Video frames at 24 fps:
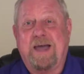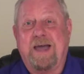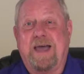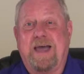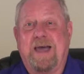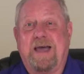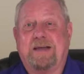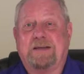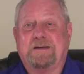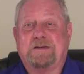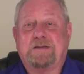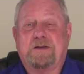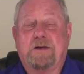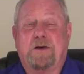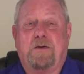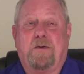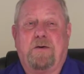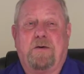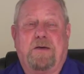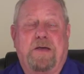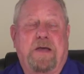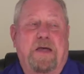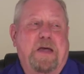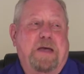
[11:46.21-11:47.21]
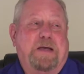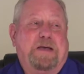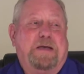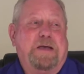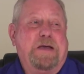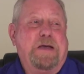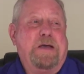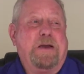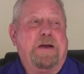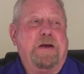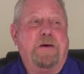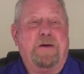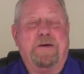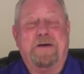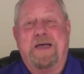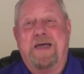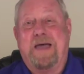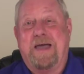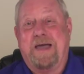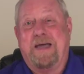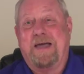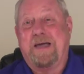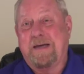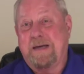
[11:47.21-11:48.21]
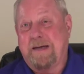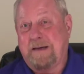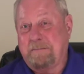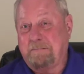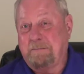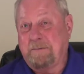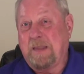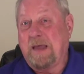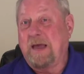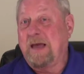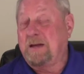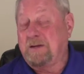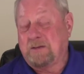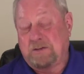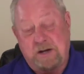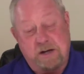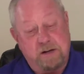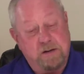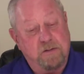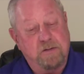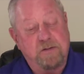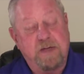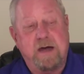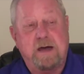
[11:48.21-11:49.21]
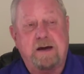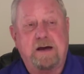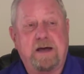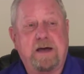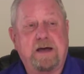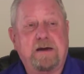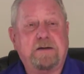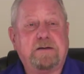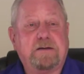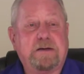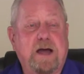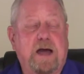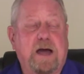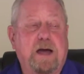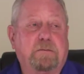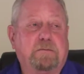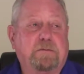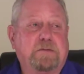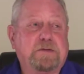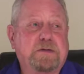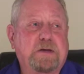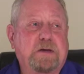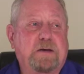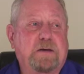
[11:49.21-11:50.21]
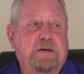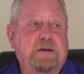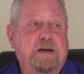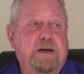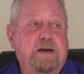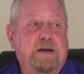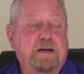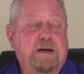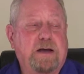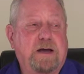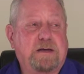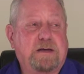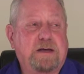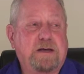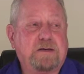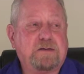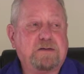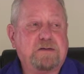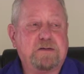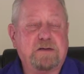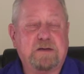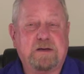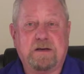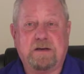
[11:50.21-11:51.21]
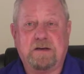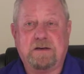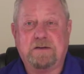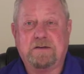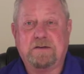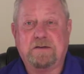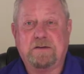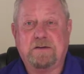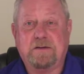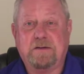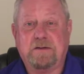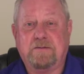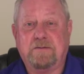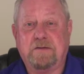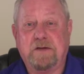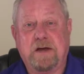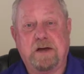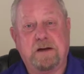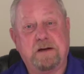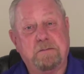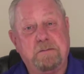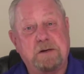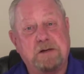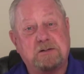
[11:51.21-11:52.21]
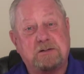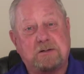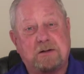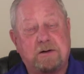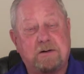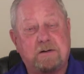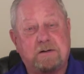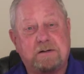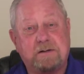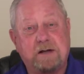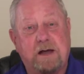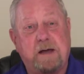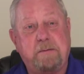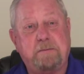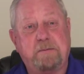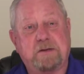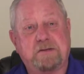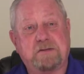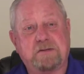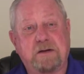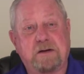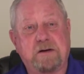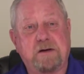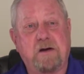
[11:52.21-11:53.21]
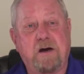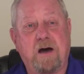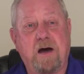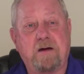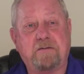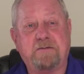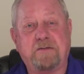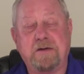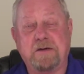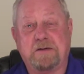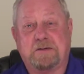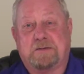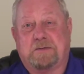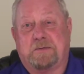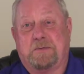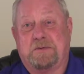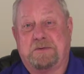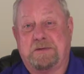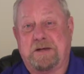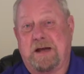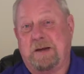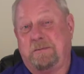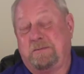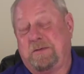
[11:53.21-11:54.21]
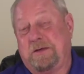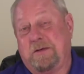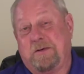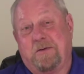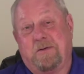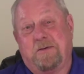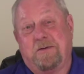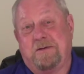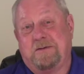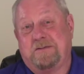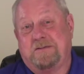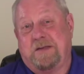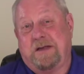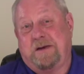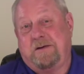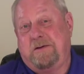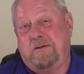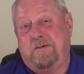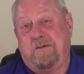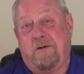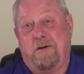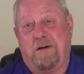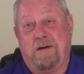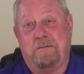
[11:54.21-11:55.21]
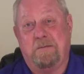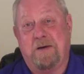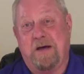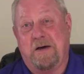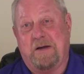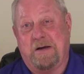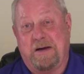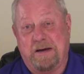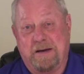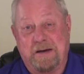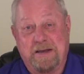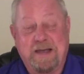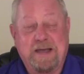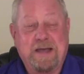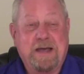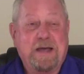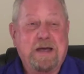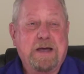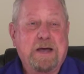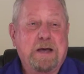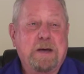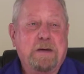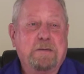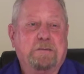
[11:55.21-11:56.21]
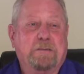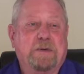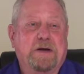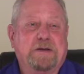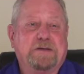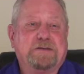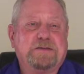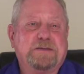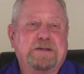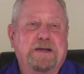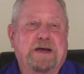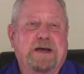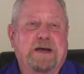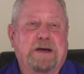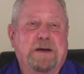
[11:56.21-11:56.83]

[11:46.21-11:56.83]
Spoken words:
And so, she knew that ahead of time. So I guess the Vietnamese clerk typists in the office would type the orders. They knew all about it. But